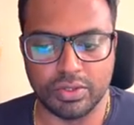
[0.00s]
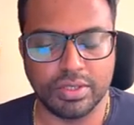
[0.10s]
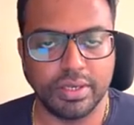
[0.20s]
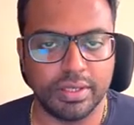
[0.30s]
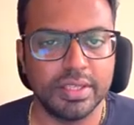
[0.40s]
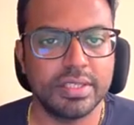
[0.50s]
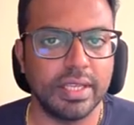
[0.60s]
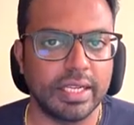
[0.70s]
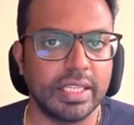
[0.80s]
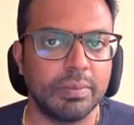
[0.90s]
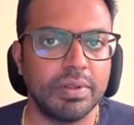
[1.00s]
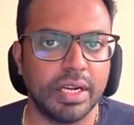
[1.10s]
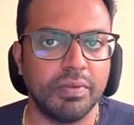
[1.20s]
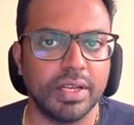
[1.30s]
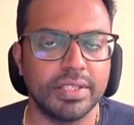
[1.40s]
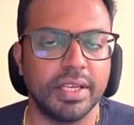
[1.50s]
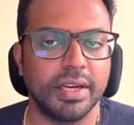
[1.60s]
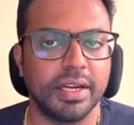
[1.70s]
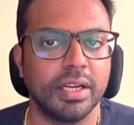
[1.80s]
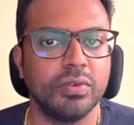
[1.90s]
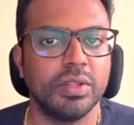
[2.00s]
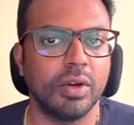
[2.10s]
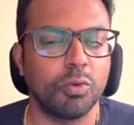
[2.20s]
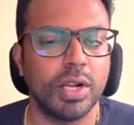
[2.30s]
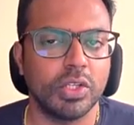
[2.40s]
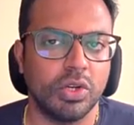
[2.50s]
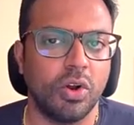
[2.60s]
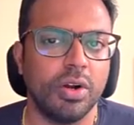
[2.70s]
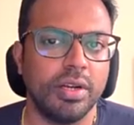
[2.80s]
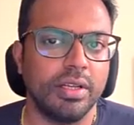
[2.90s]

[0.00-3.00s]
in this example that we are seeing right now, the outliers are not